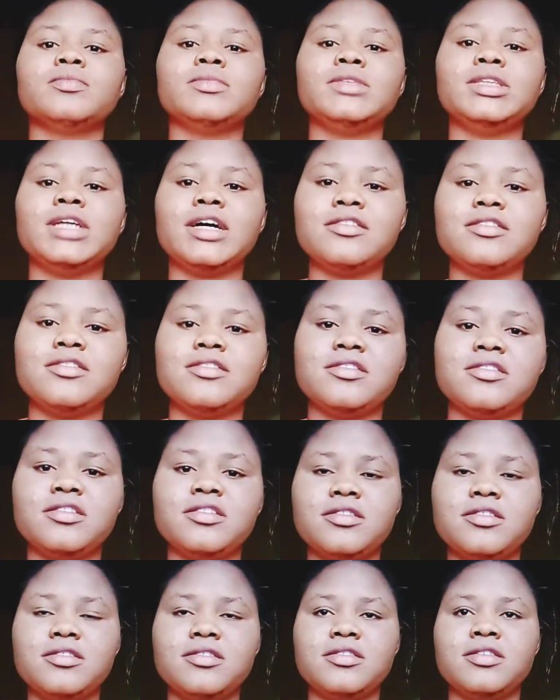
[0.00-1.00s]
That is
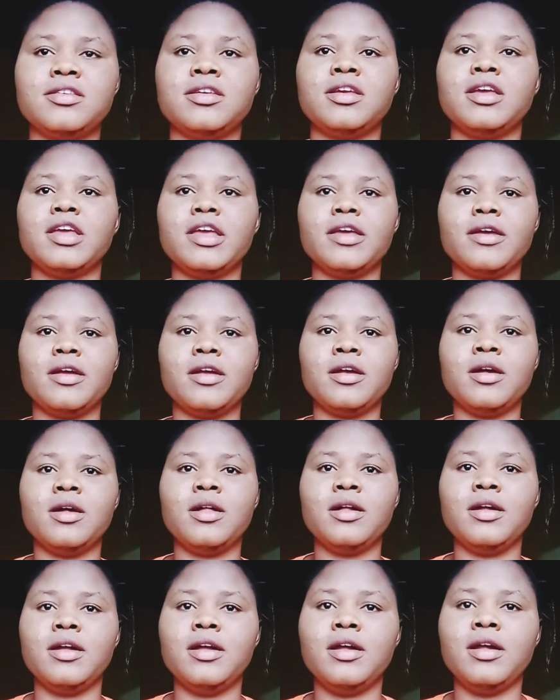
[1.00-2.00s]
it
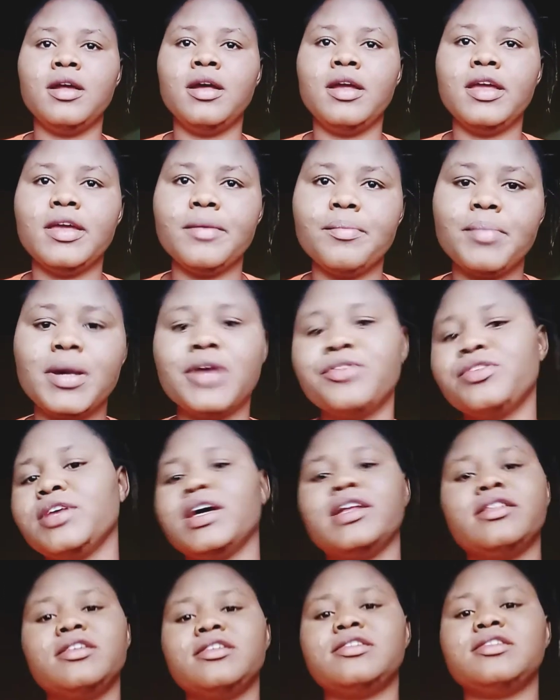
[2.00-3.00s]
about
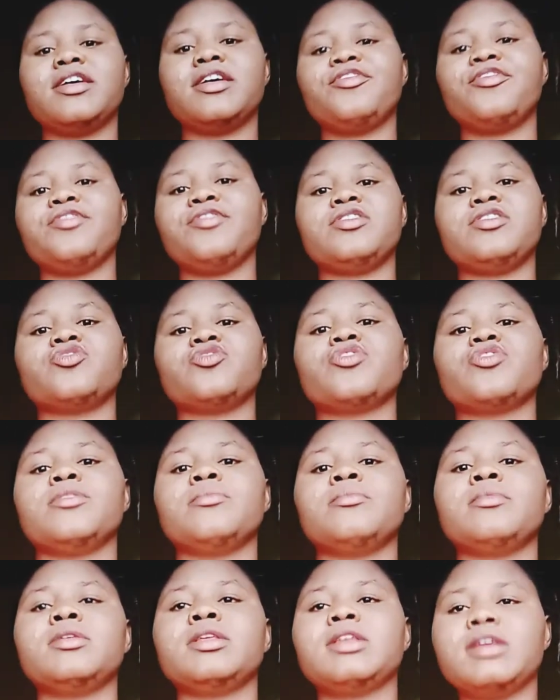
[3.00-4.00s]
aneeza face cream.